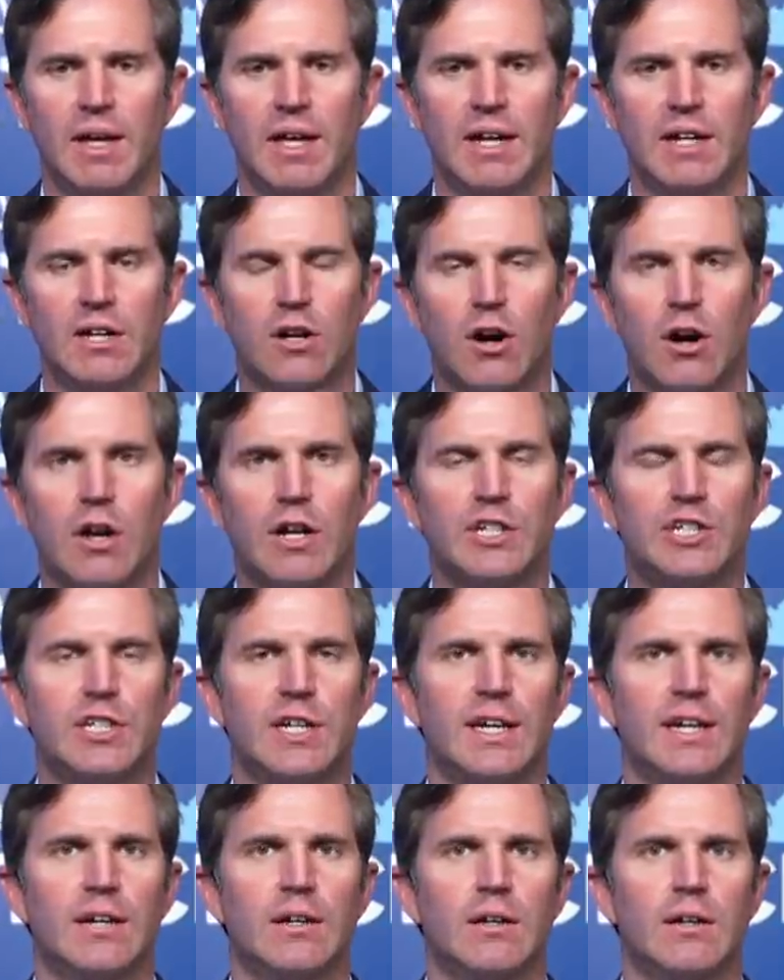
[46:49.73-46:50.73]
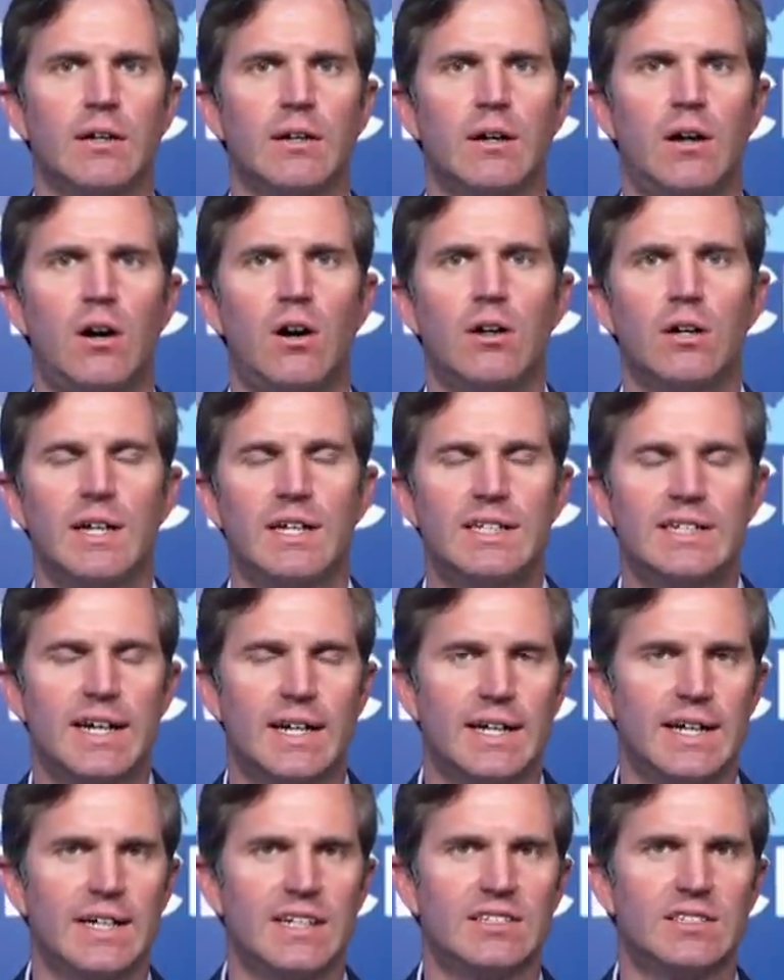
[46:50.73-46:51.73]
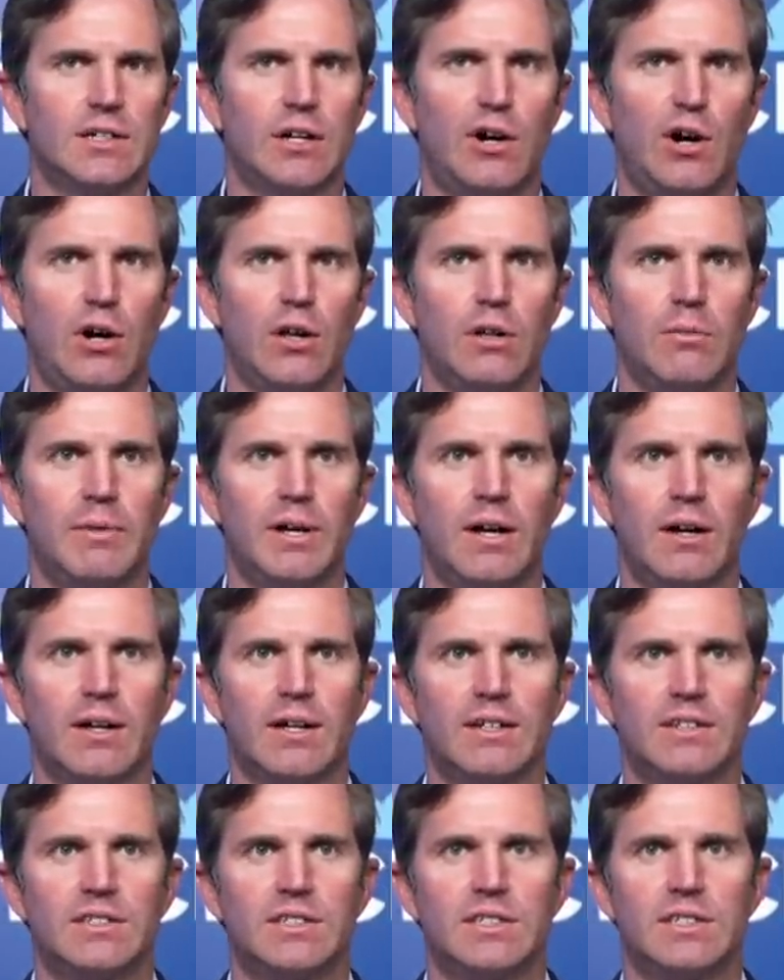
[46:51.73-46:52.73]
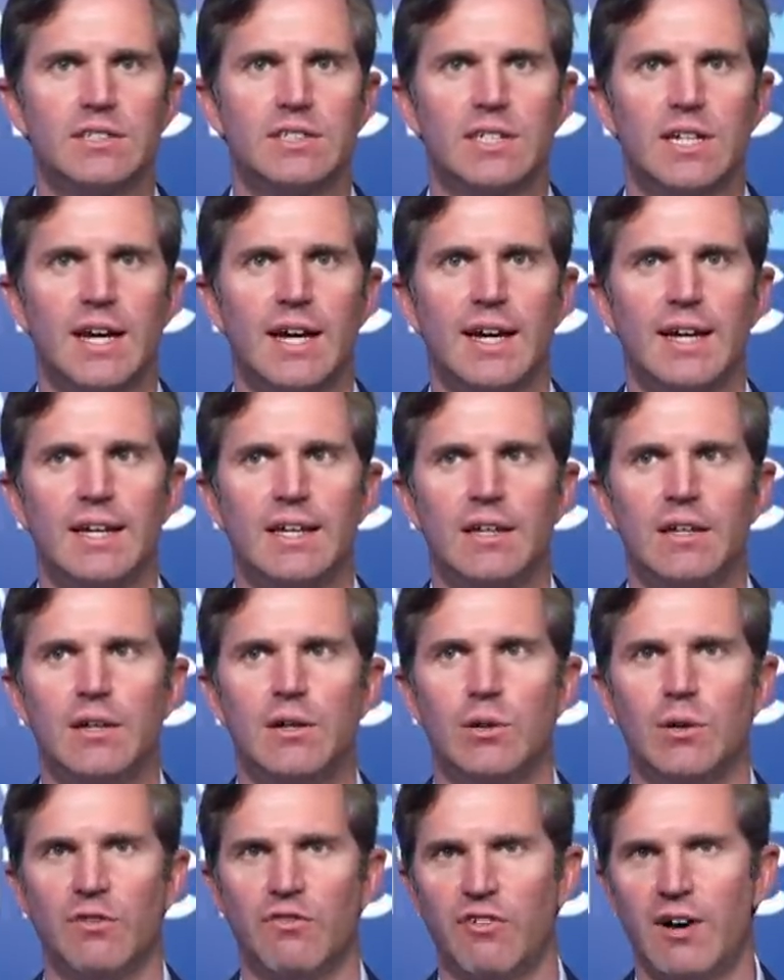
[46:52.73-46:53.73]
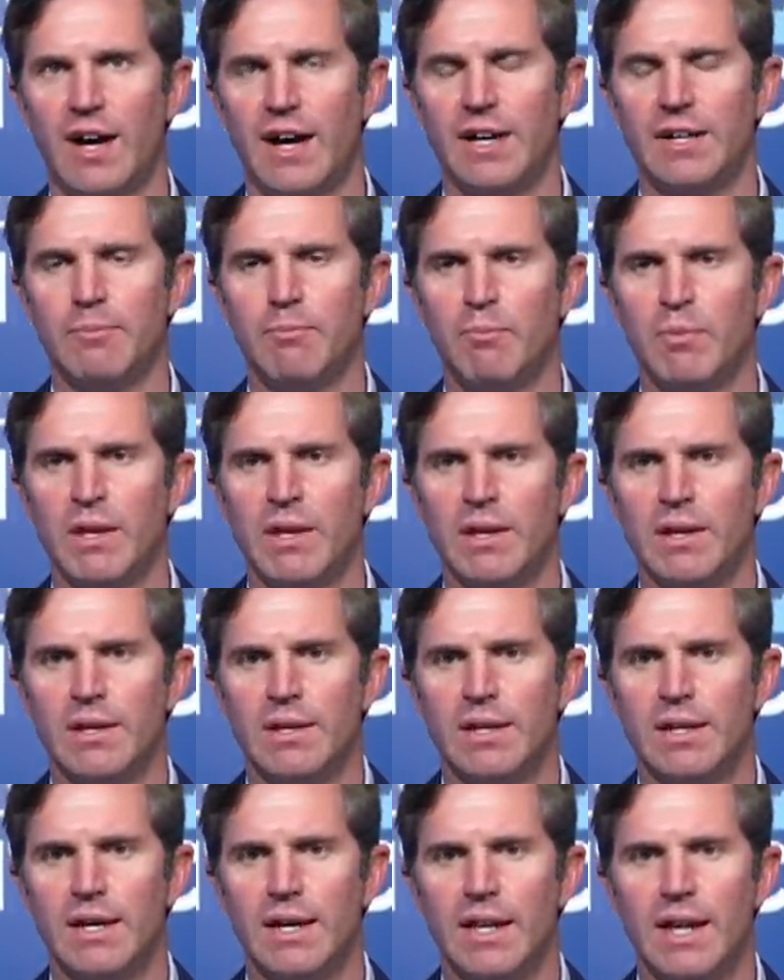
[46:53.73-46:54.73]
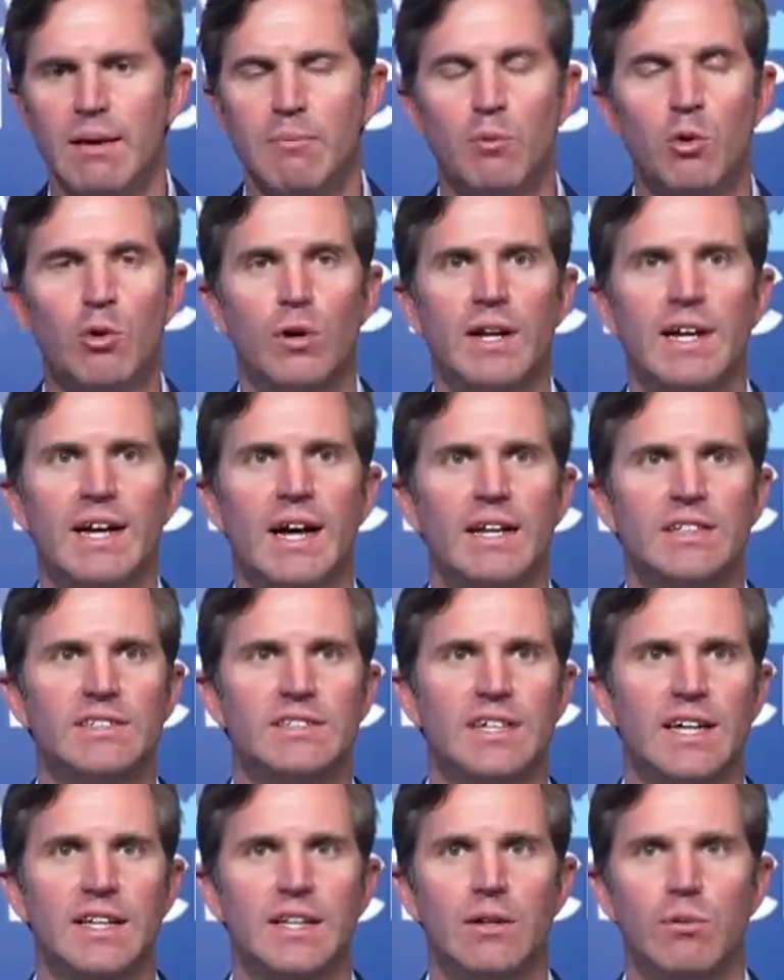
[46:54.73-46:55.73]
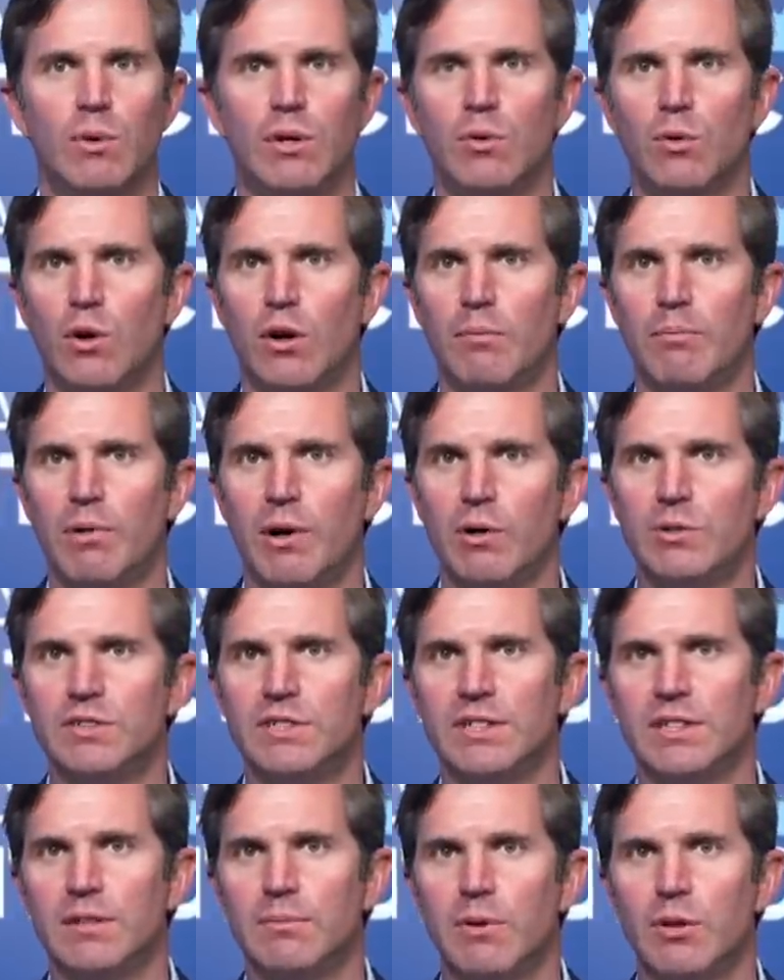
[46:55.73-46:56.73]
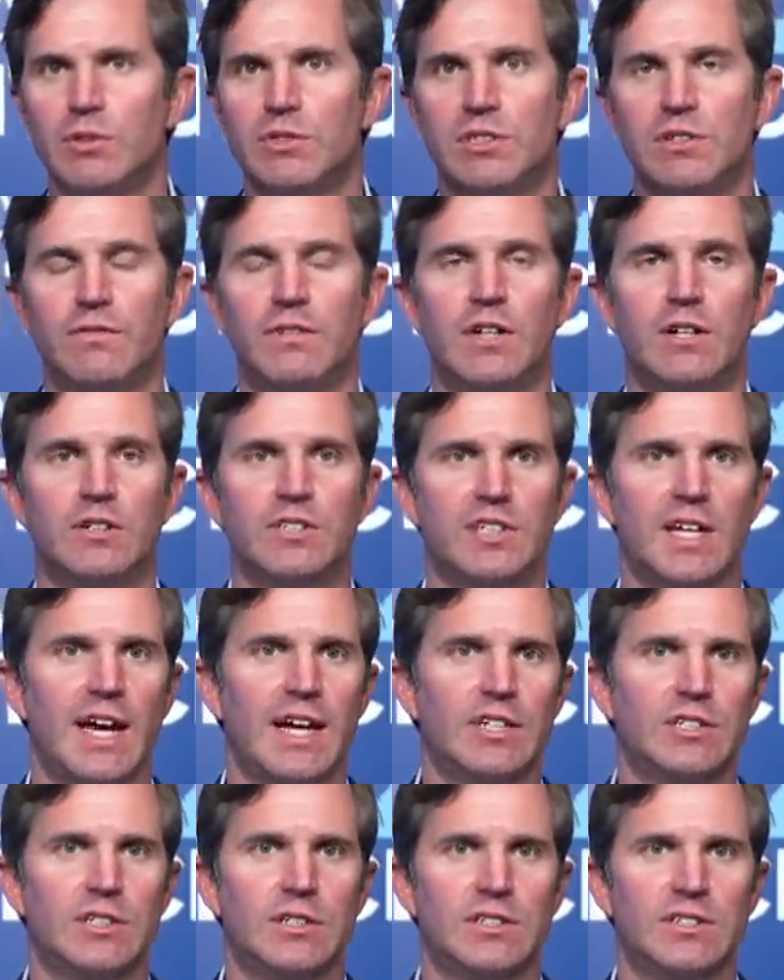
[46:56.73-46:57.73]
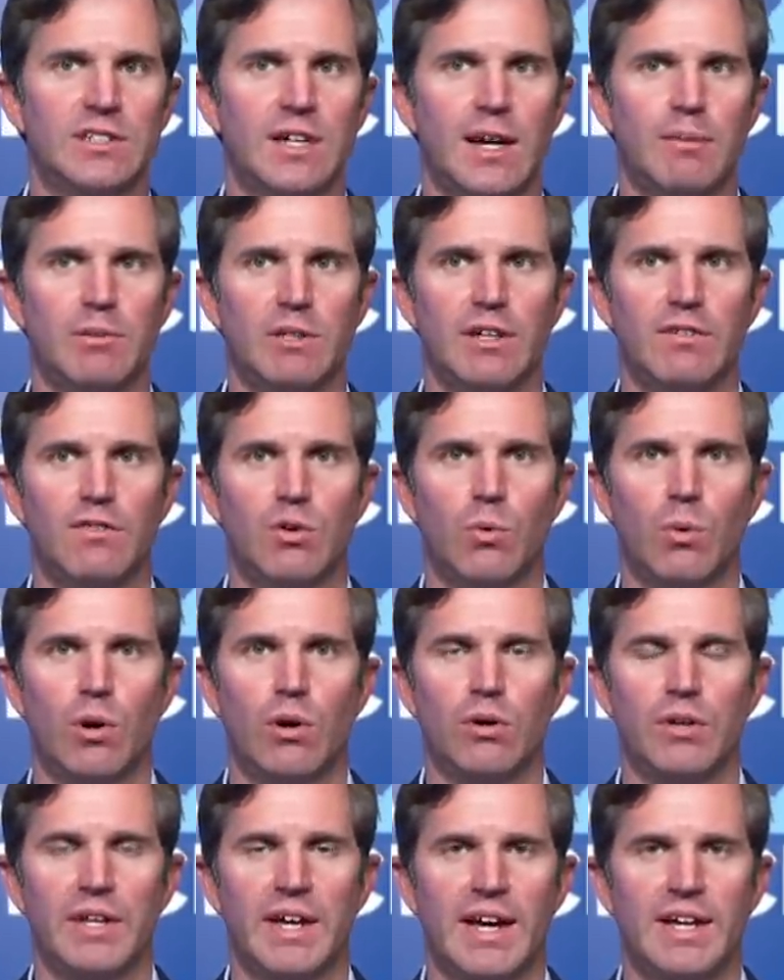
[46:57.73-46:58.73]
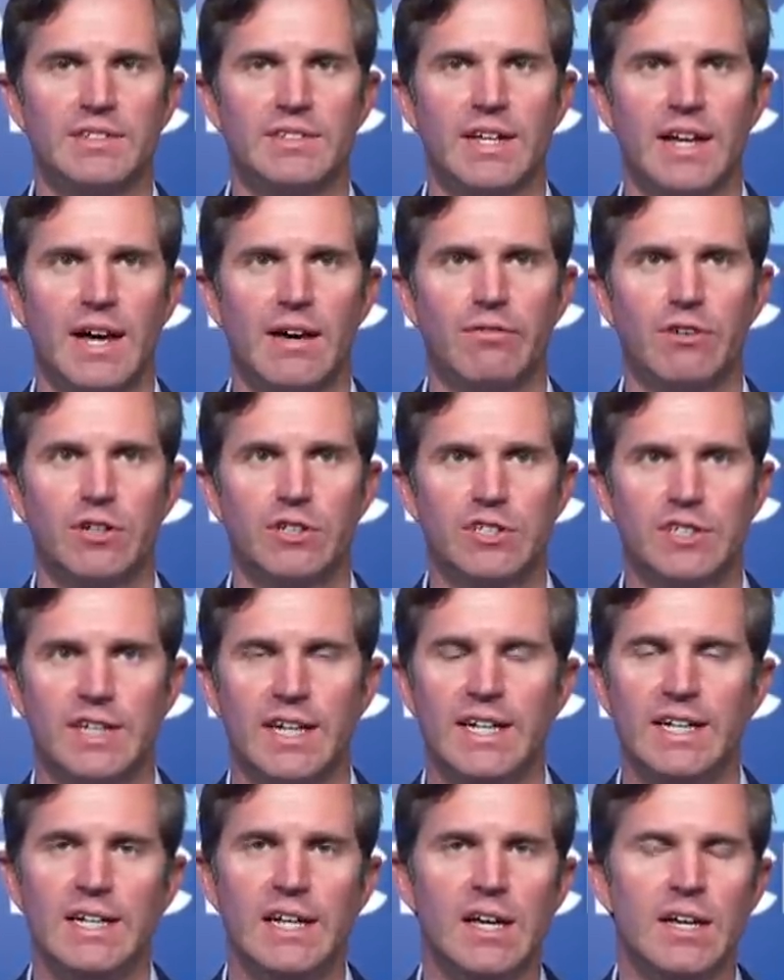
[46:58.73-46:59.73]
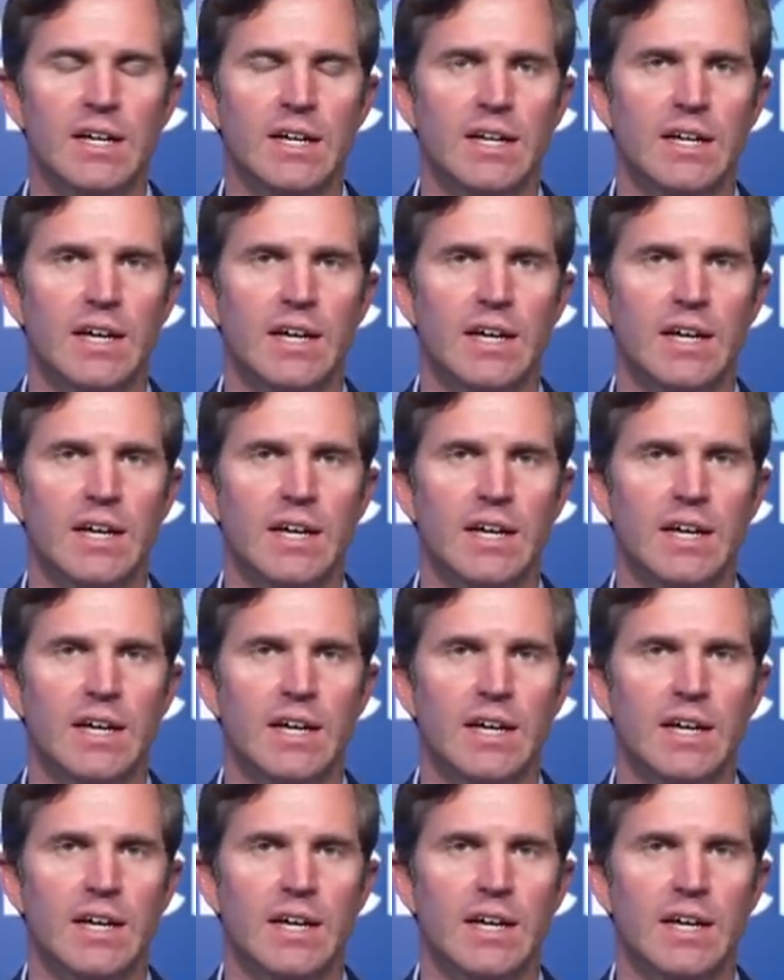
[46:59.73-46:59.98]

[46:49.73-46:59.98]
and encouraging all Kentuckians and all Americans to stay unified. That morning, I said that we were imposing the most severe sanctions I believe the world has ever seen,